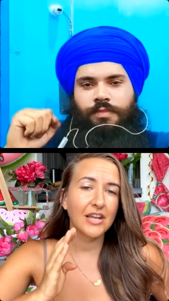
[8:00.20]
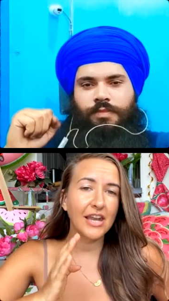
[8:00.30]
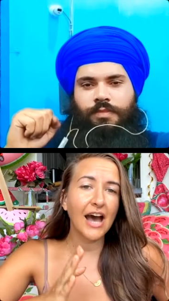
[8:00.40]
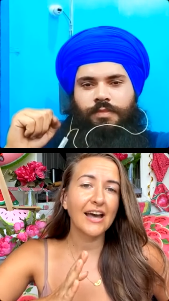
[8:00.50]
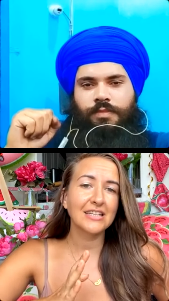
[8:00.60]
Speaker 1: to
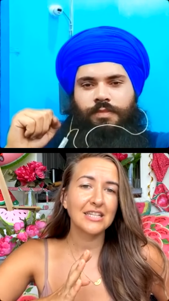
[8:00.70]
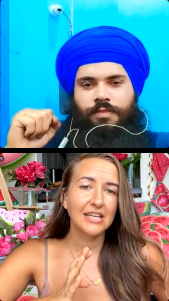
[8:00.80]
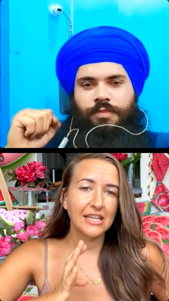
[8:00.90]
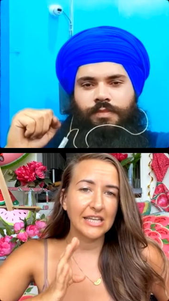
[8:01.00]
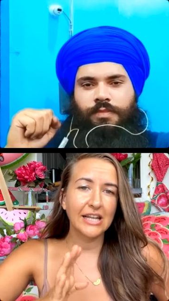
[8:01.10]
not
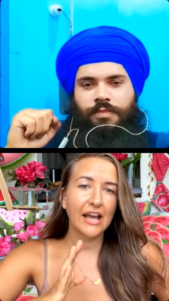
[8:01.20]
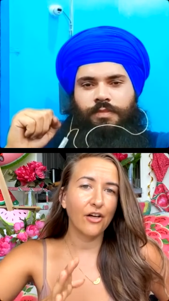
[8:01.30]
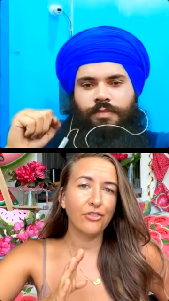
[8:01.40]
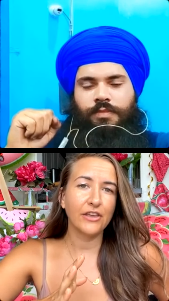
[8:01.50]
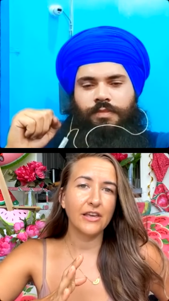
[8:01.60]
eat
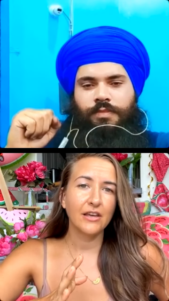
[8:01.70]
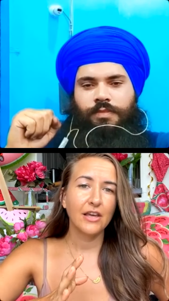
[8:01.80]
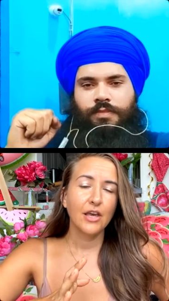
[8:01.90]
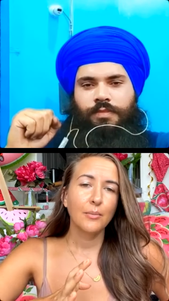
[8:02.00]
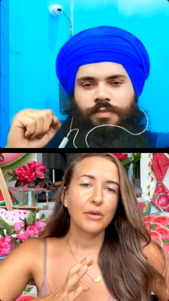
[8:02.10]
healthy
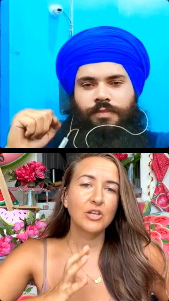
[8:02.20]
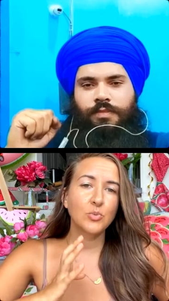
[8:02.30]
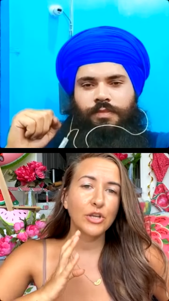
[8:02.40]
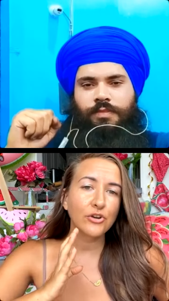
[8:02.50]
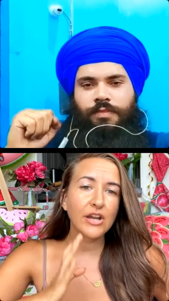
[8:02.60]
because
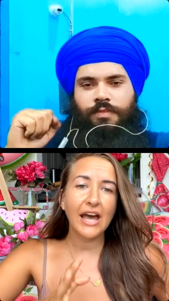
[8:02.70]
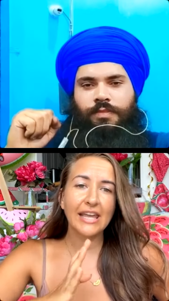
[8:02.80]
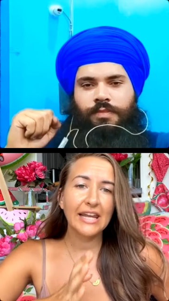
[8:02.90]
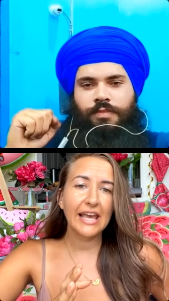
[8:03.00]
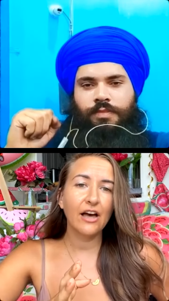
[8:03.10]
when you're not
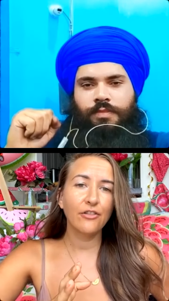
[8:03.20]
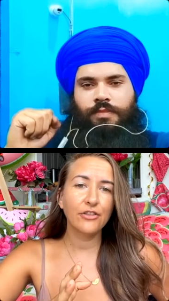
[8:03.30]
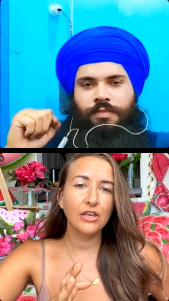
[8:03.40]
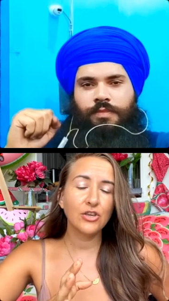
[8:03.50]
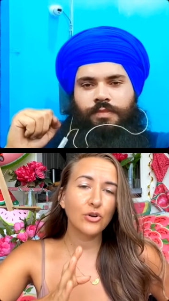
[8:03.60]
eating
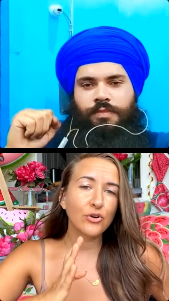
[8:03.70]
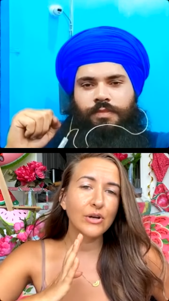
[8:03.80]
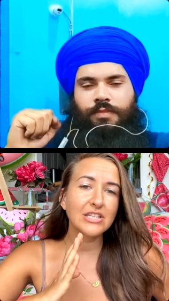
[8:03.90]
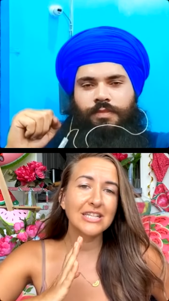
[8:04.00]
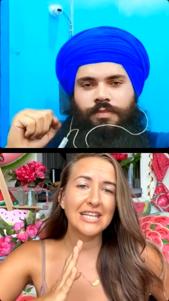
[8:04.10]
healthy, you're
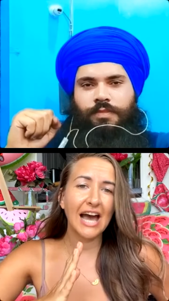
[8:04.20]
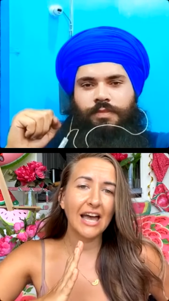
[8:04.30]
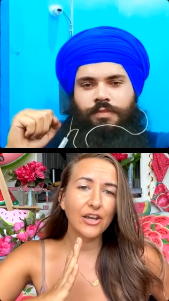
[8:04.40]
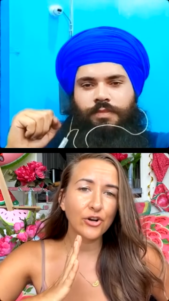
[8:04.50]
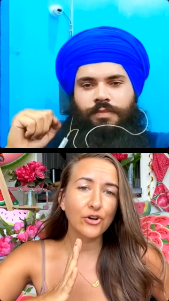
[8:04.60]
going to
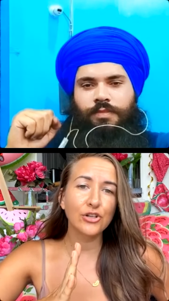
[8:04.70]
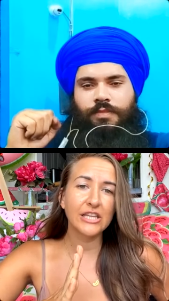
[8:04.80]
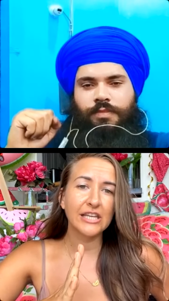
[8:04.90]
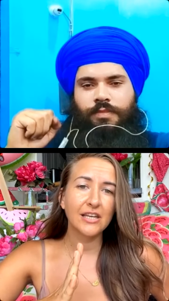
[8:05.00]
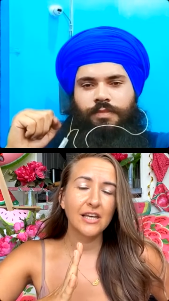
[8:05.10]
die
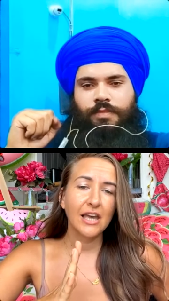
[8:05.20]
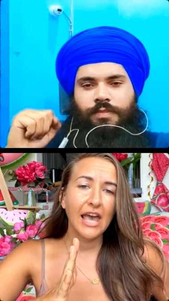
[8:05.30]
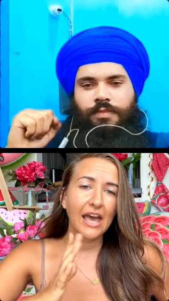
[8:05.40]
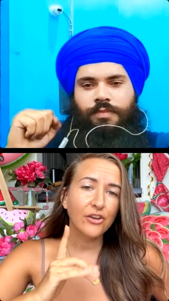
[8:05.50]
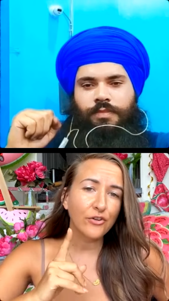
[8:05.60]
early
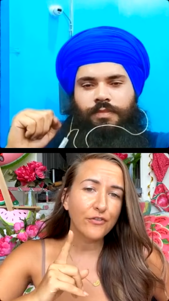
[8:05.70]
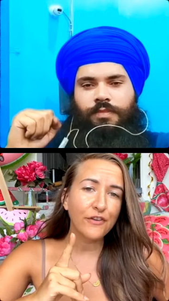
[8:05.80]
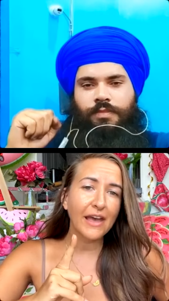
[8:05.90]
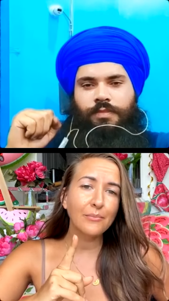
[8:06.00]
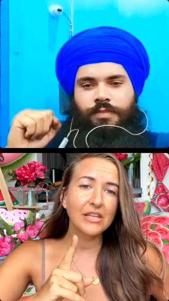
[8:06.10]
and your
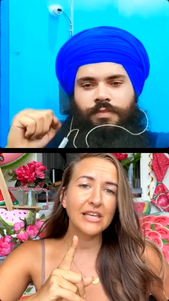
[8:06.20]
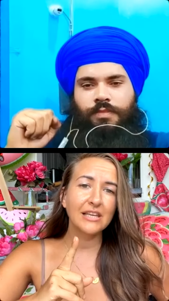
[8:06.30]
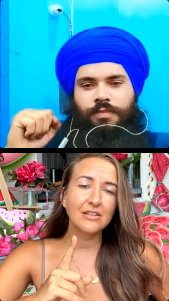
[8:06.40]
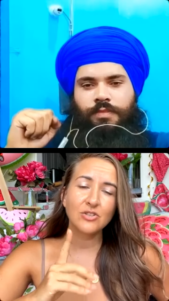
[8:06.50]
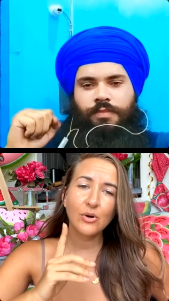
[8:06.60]
family
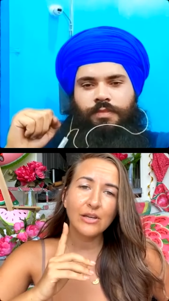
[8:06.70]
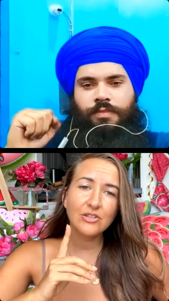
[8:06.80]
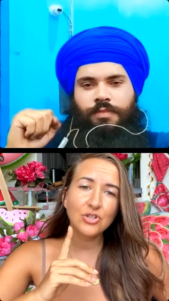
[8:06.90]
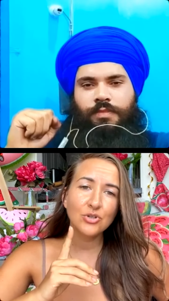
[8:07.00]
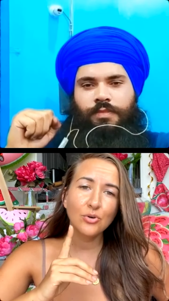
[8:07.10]
is going
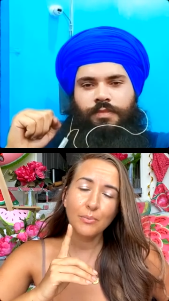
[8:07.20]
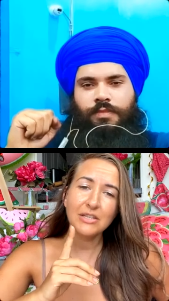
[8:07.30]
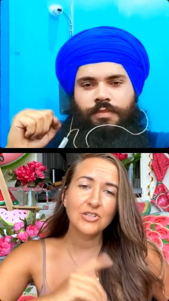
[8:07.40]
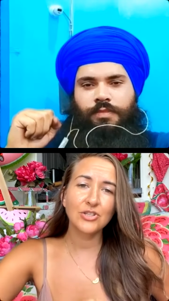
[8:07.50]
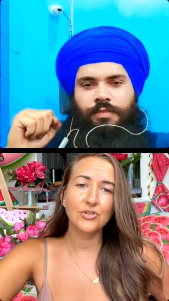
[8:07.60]
to
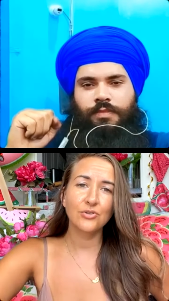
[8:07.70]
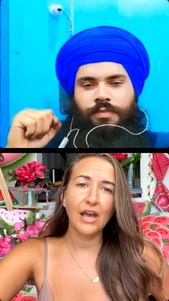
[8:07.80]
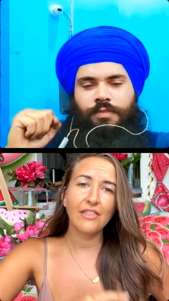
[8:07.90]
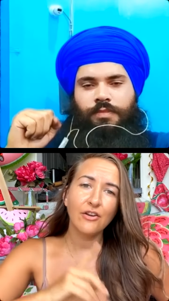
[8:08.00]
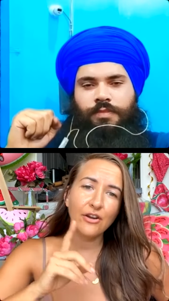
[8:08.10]
miss you
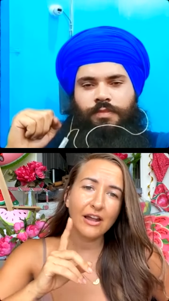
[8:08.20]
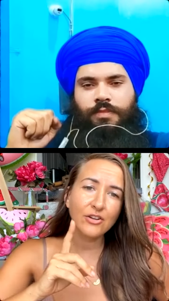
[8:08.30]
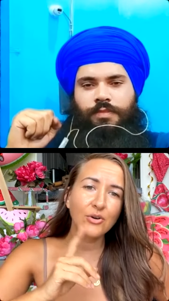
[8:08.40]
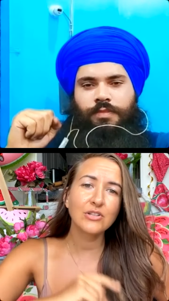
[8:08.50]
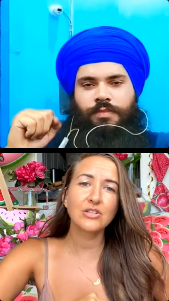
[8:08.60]
and they're not
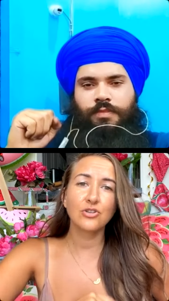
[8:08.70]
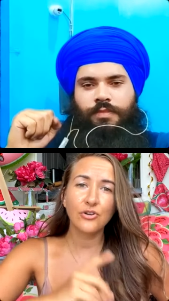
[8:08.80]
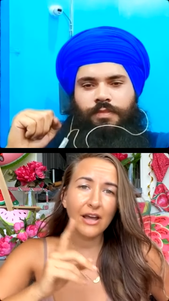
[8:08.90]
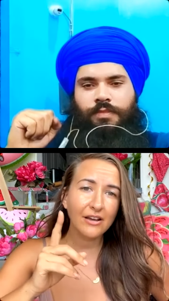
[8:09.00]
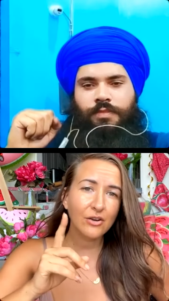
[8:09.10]
going to you're
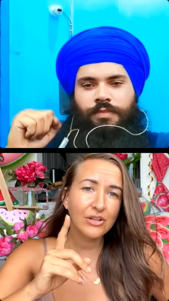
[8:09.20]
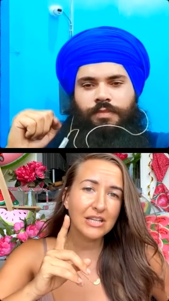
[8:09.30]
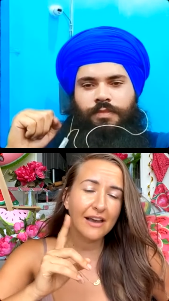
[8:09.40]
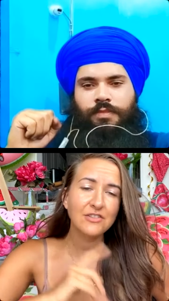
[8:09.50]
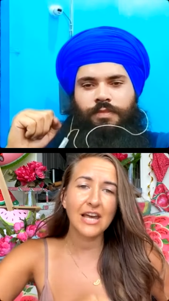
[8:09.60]
not going to
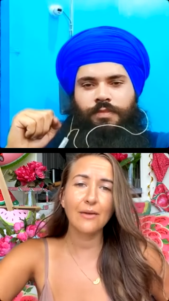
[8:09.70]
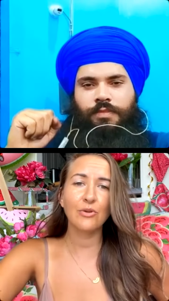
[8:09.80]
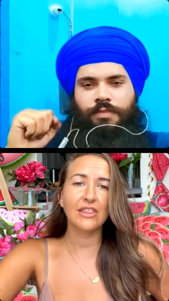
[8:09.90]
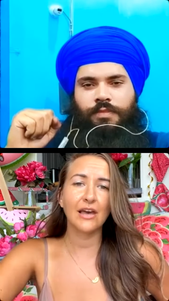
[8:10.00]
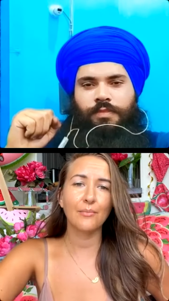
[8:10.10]
have time
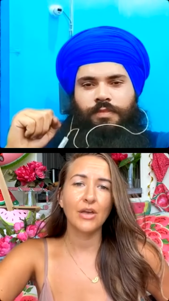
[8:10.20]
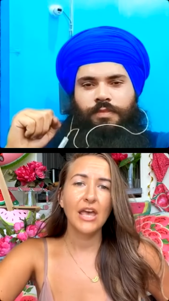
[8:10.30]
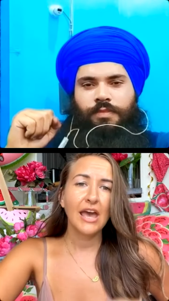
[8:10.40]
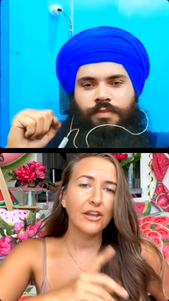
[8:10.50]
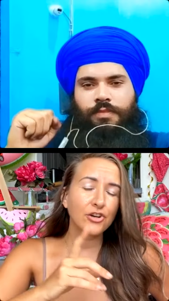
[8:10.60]
with them
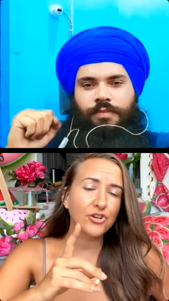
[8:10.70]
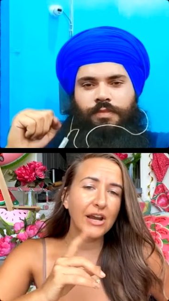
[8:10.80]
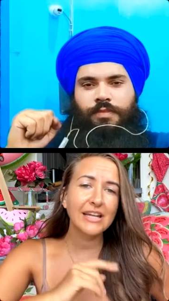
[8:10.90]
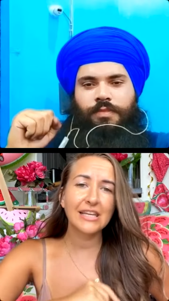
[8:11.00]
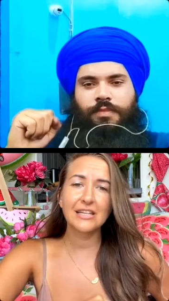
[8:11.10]
and your
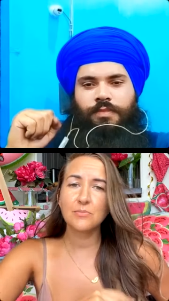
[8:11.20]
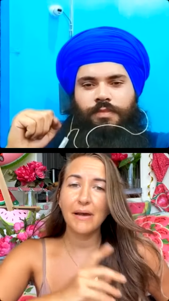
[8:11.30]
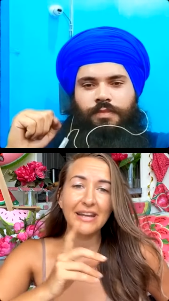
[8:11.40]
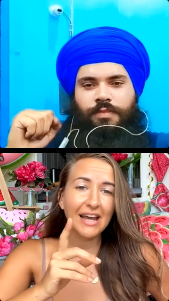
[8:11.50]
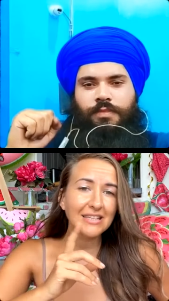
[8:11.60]
grandkids
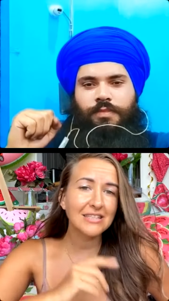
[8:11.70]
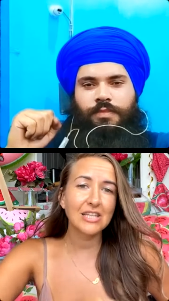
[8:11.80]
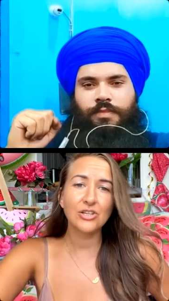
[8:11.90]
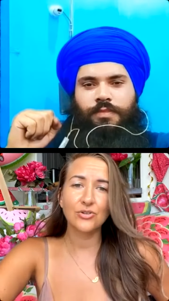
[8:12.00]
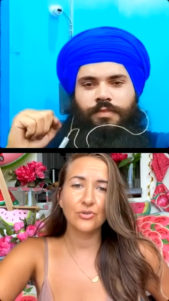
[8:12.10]
might not
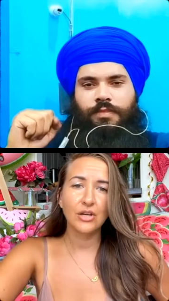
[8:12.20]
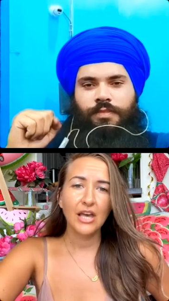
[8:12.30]
see you